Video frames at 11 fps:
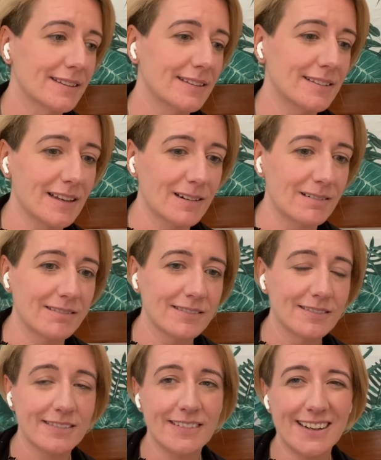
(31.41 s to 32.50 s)
So
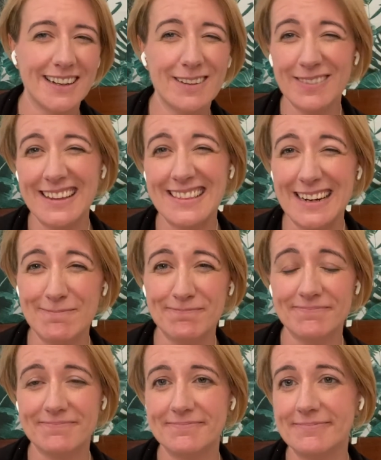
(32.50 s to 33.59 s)
I don't think that I'm
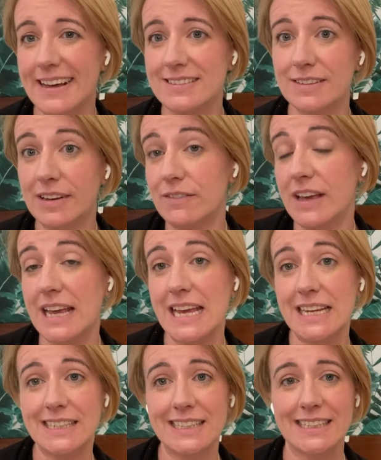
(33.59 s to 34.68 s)
massively
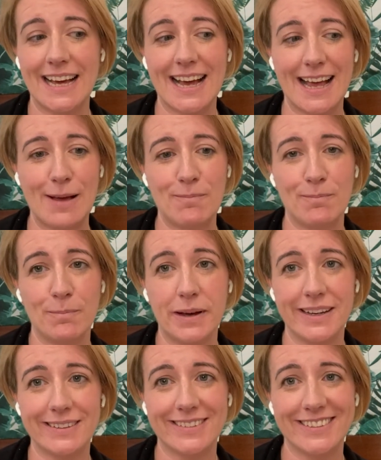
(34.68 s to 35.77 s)
vain, um,
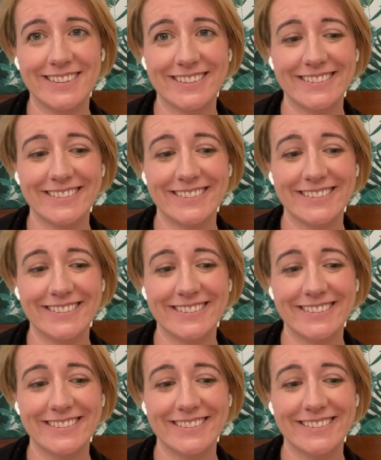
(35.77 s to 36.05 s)
but